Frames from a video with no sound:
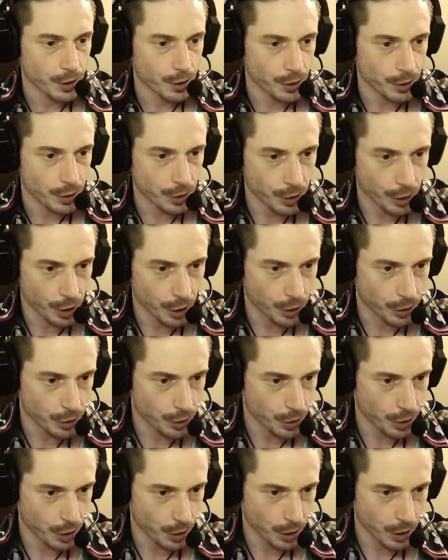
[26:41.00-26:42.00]
You
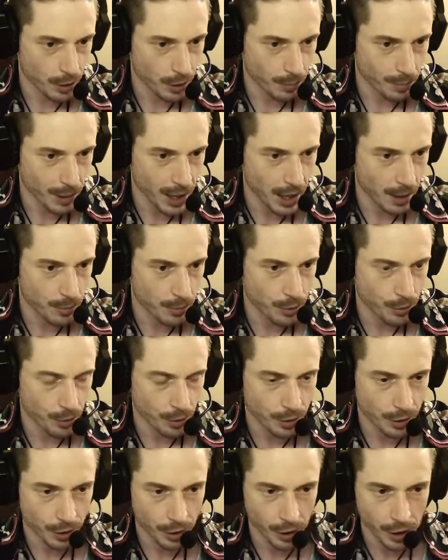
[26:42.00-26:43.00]
go here, bam, you run
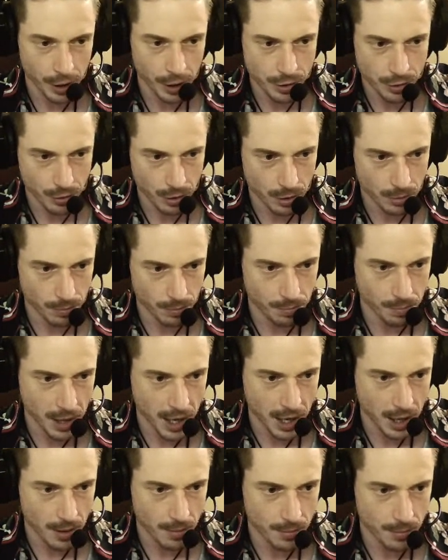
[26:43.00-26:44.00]
the client script,
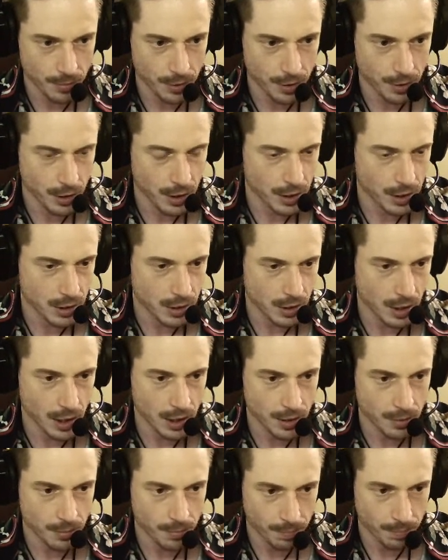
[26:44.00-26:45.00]
bam, you hit this
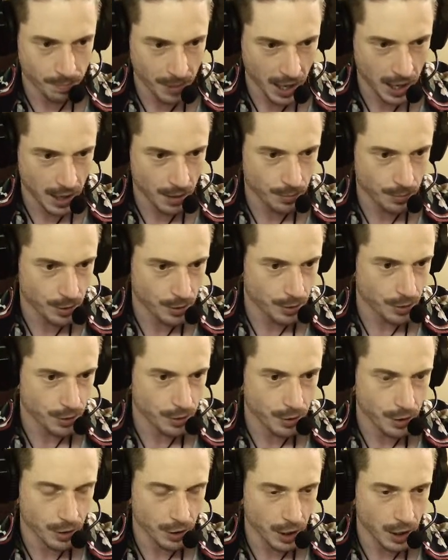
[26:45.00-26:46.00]
line, bam, you
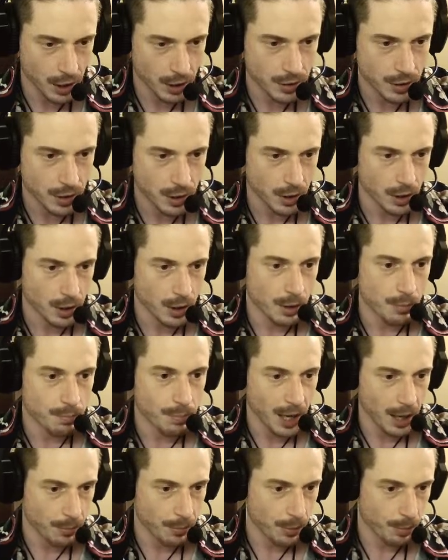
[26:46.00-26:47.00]
connect,
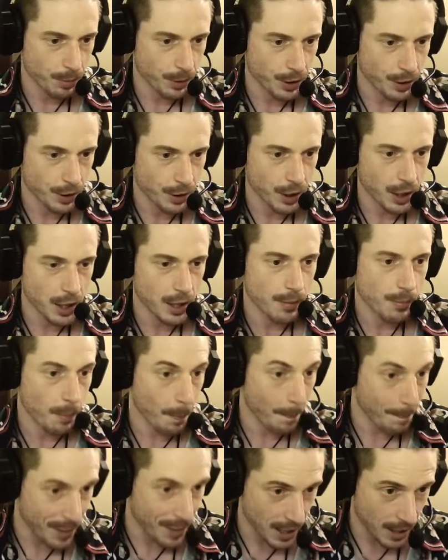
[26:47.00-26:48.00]
bam, you're playing the game,
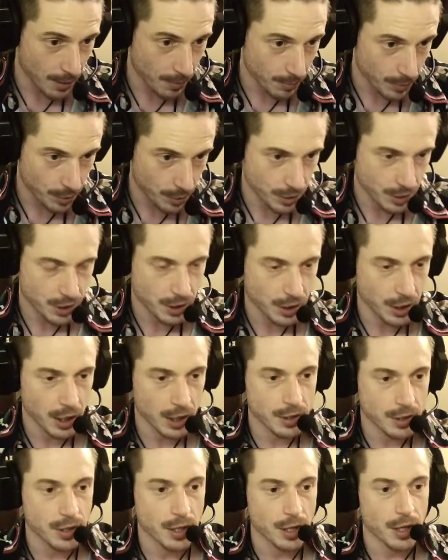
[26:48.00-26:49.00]
bam, you
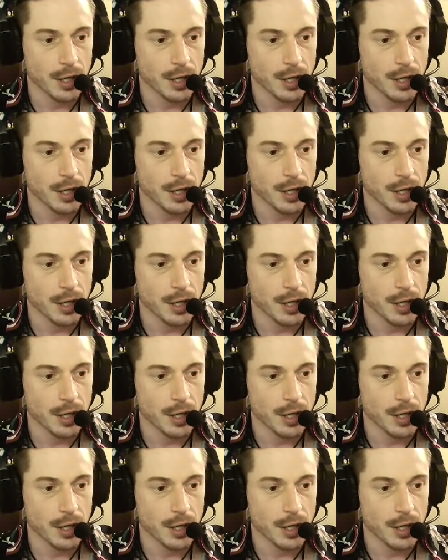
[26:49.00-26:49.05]
disconnect.